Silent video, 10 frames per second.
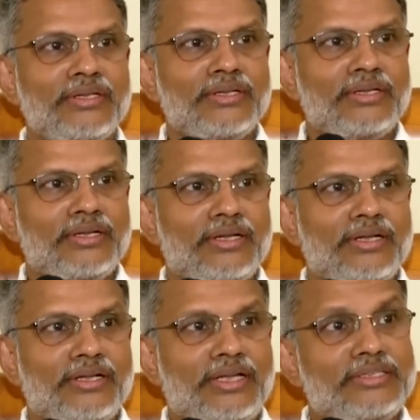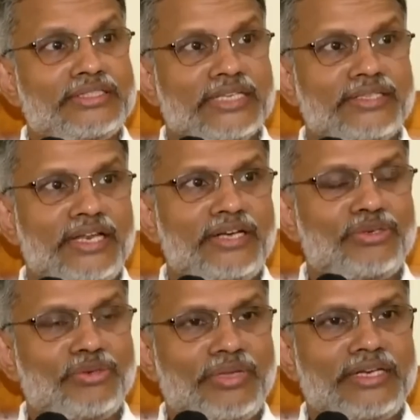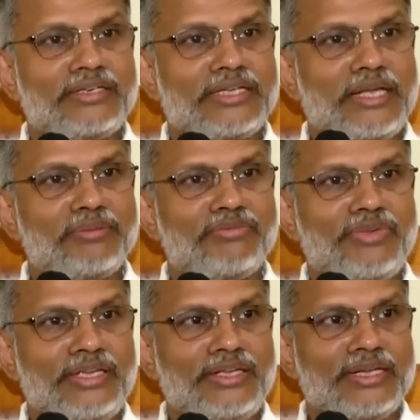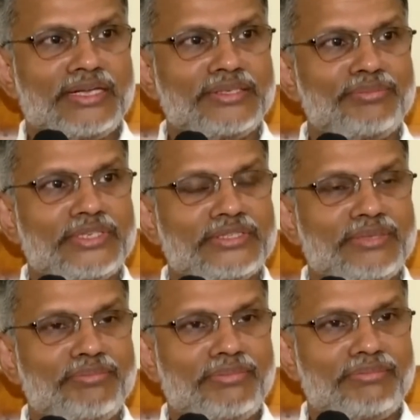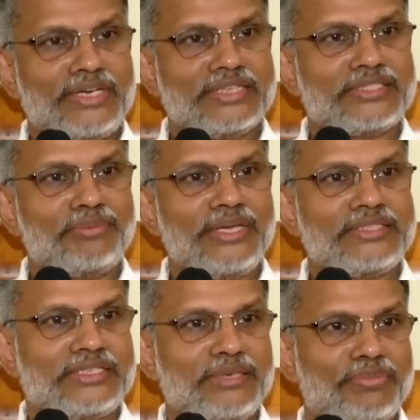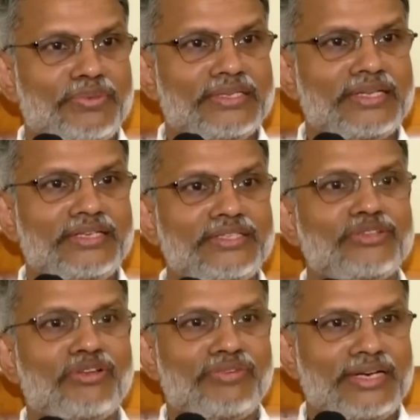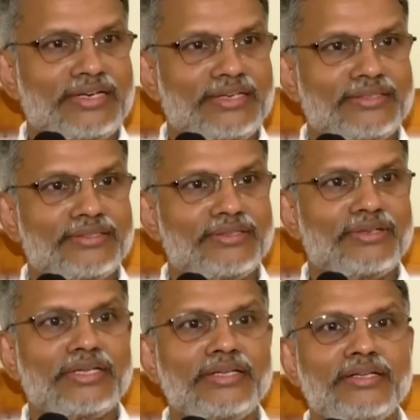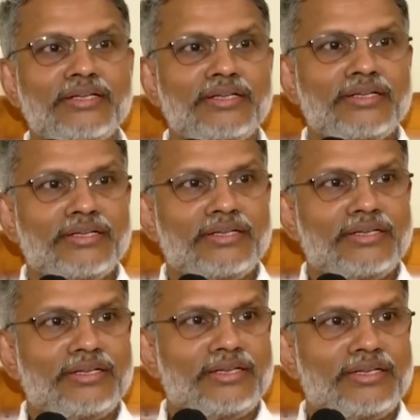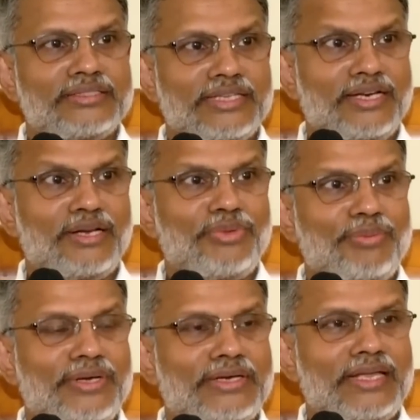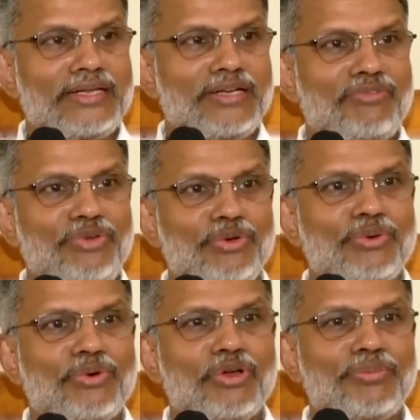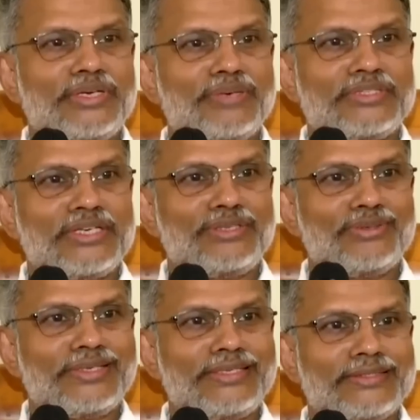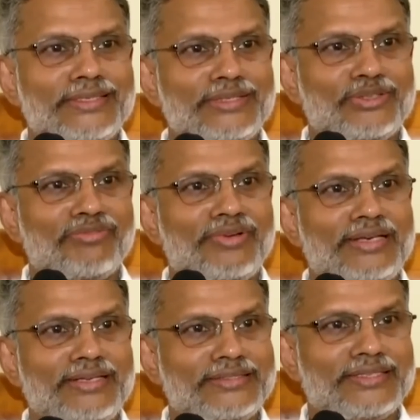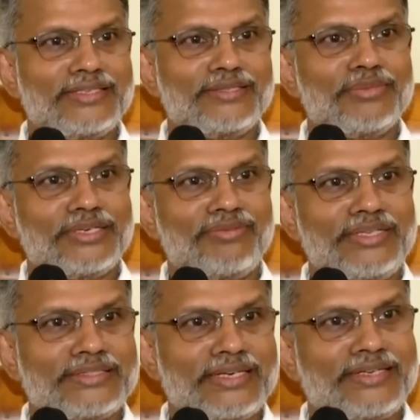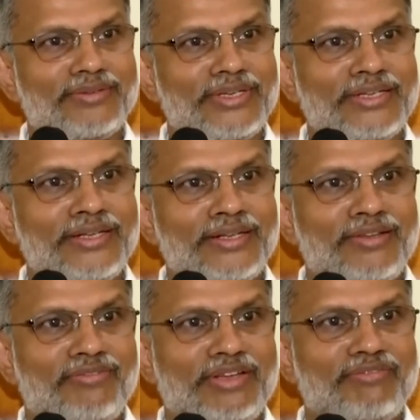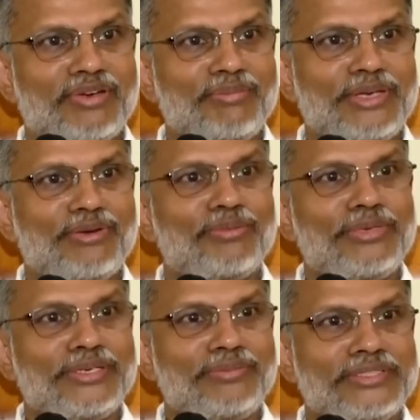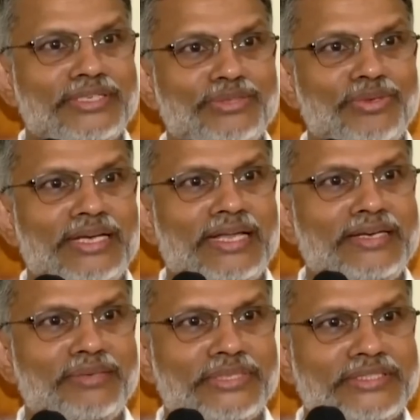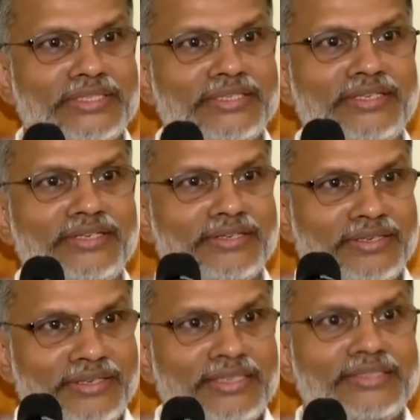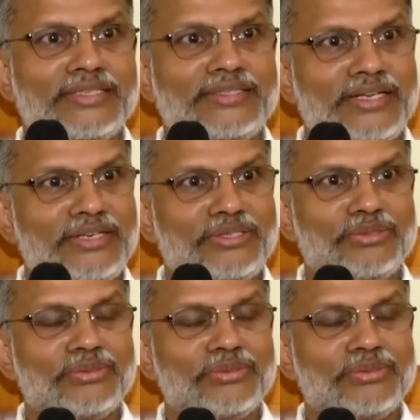Uh, and Chandrayaan 2, when it came, we attempted the next big step, that is soft landing. Okay. Uh, generally, people take a few orbiter mission to reach the soft landing stage, but we straight away went from an orbiter mission to a landing mission in Chandrayaan 2.